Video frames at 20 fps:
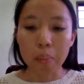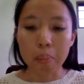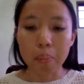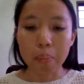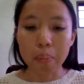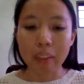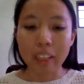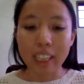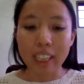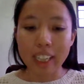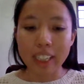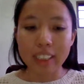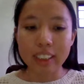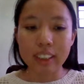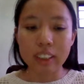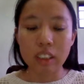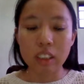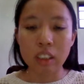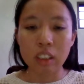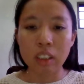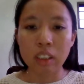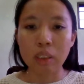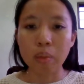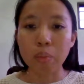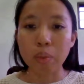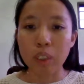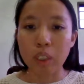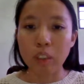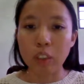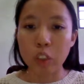placed some
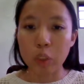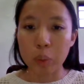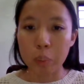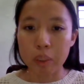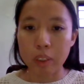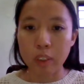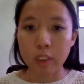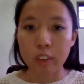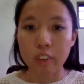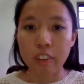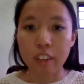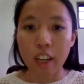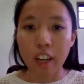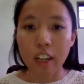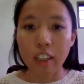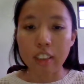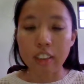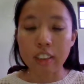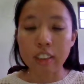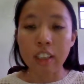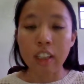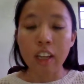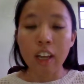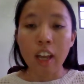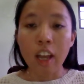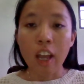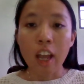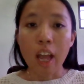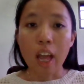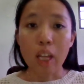judgments on us,
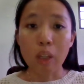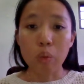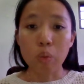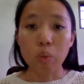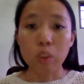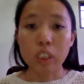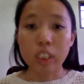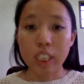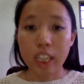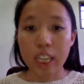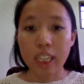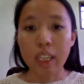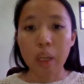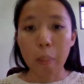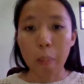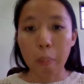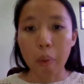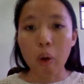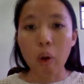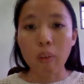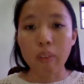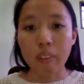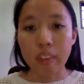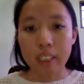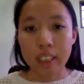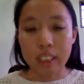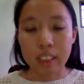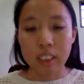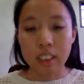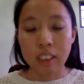and we take upon
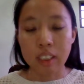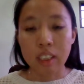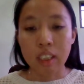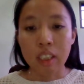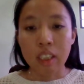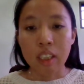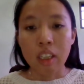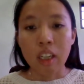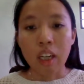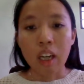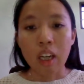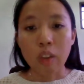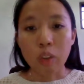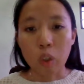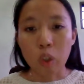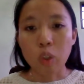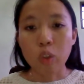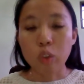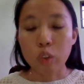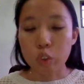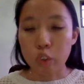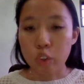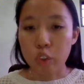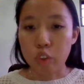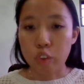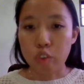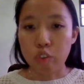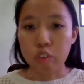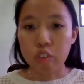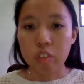this
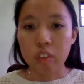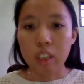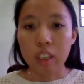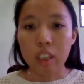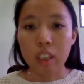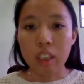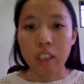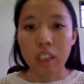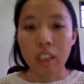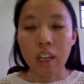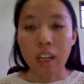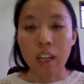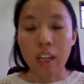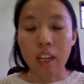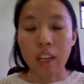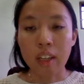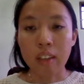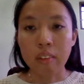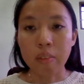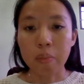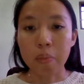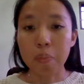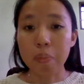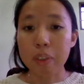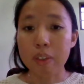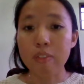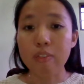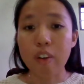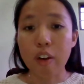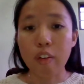non-truth and
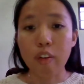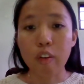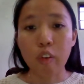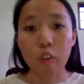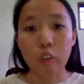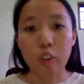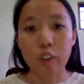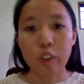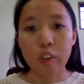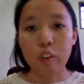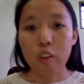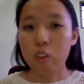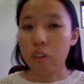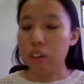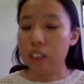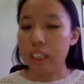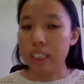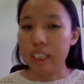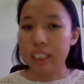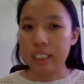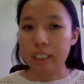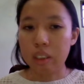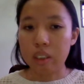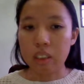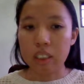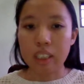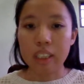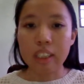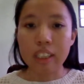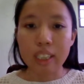be very critical in
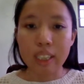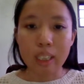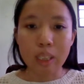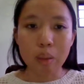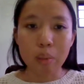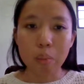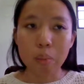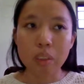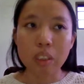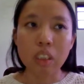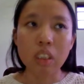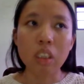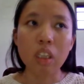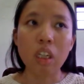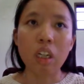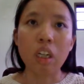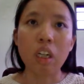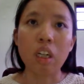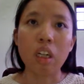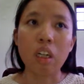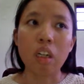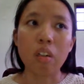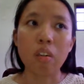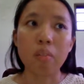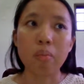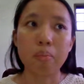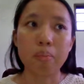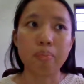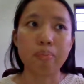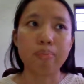themes.
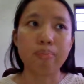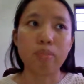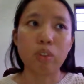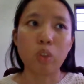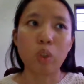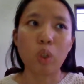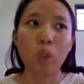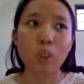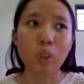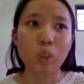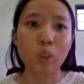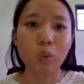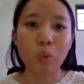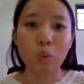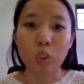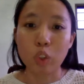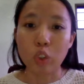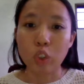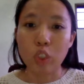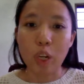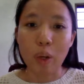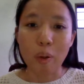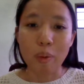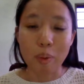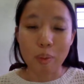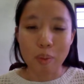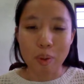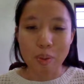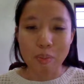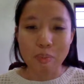Source was
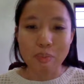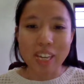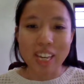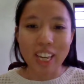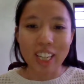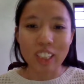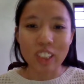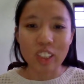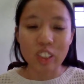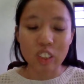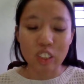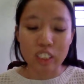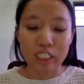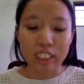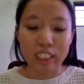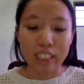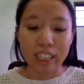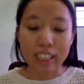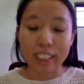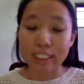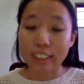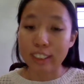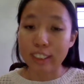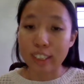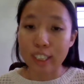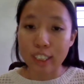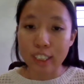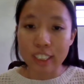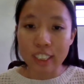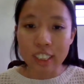sharing with me, actually, like
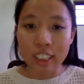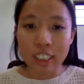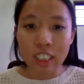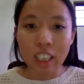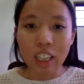studying